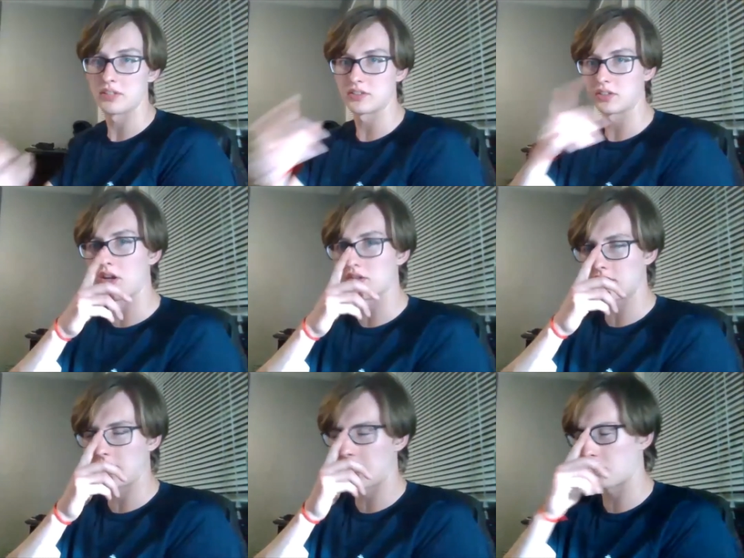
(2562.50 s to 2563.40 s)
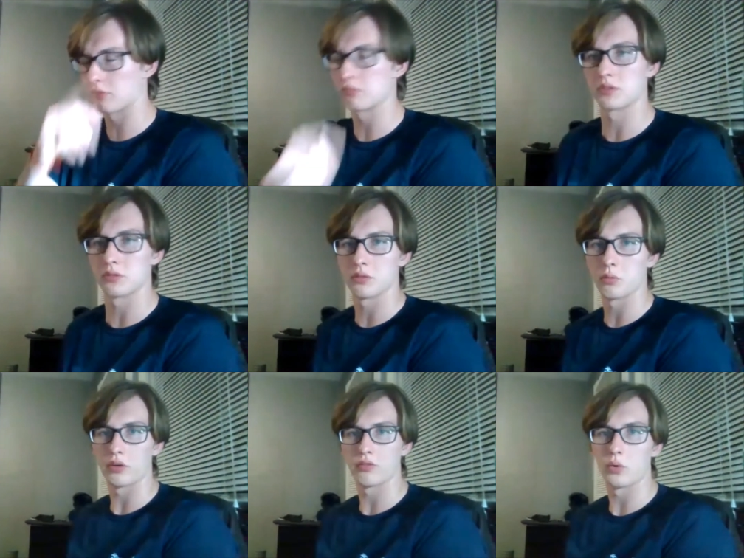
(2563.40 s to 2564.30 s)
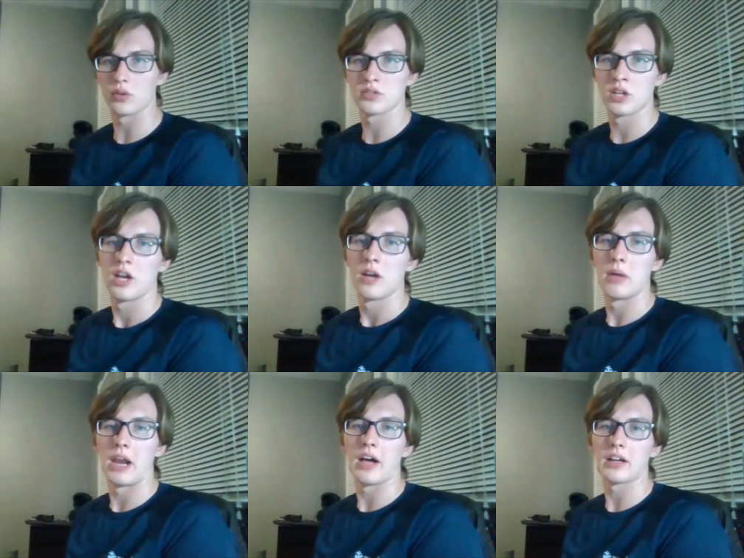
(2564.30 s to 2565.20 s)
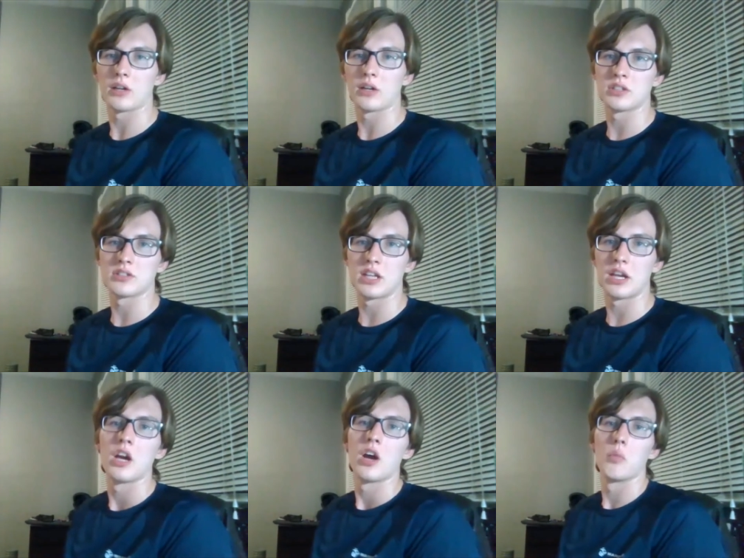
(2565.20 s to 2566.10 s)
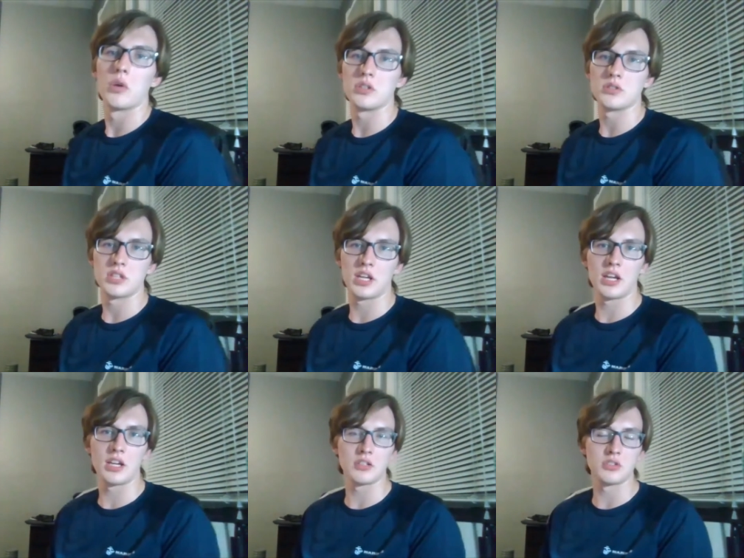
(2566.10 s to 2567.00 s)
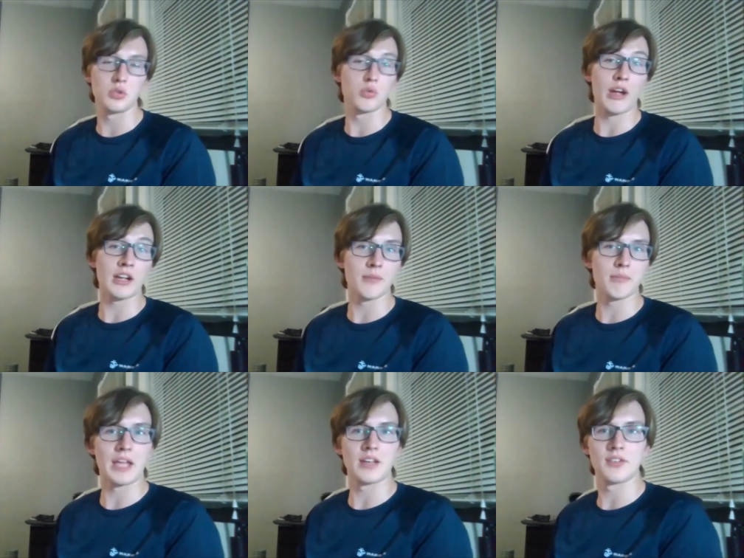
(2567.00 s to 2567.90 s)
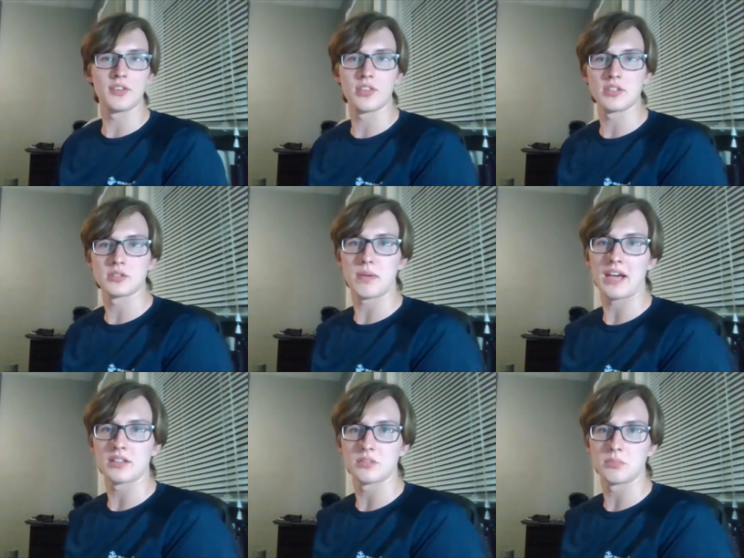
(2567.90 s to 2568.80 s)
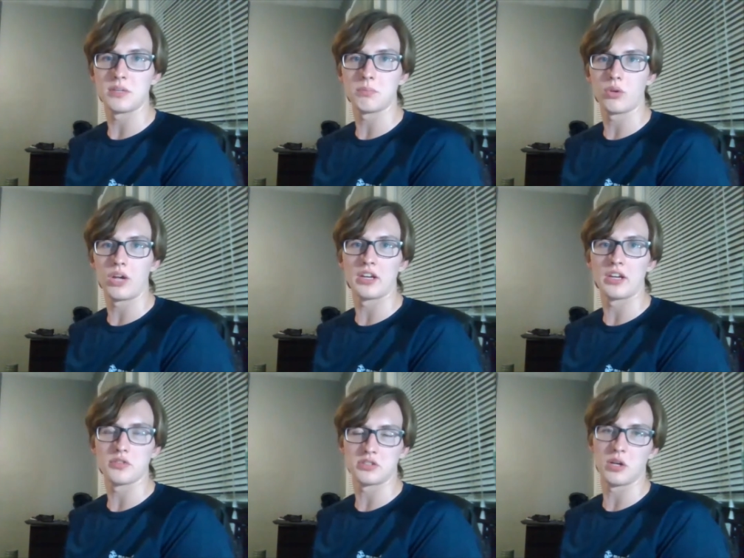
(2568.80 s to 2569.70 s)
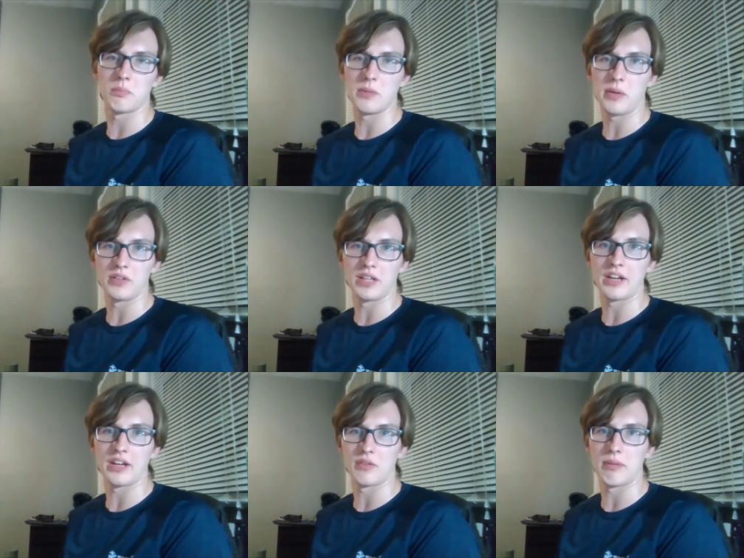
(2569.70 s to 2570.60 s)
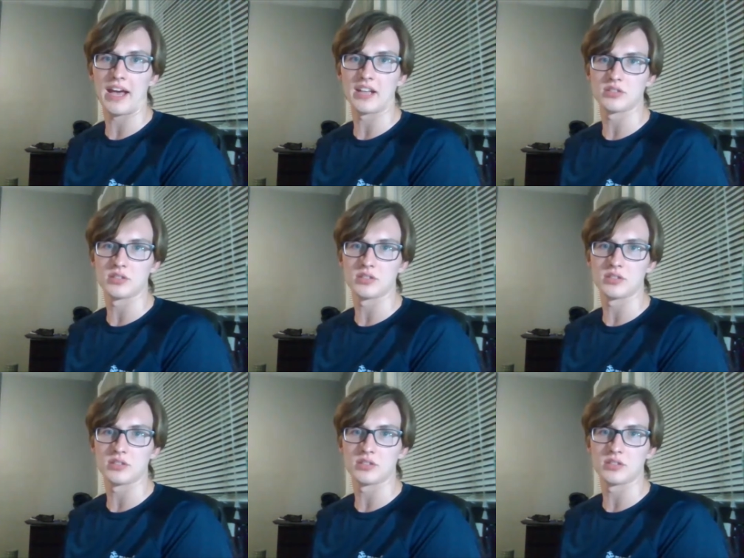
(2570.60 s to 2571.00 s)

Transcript: to college and now to the workforce. But Alec, I was going to say, what do you say? Do you recommend this path to people? I know this, people have a lot of different paths